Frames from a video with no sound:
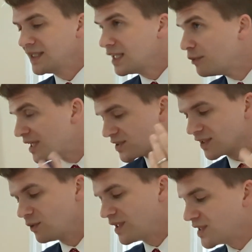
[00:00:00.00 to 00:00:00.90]
And
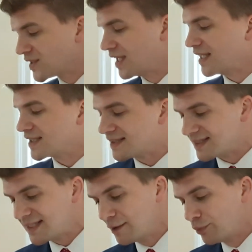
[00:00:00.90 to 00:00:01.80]
basically, what he's saying is
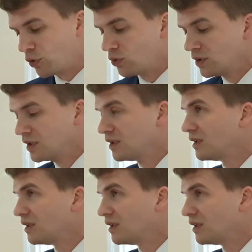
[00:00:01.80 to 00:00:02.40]
the temple,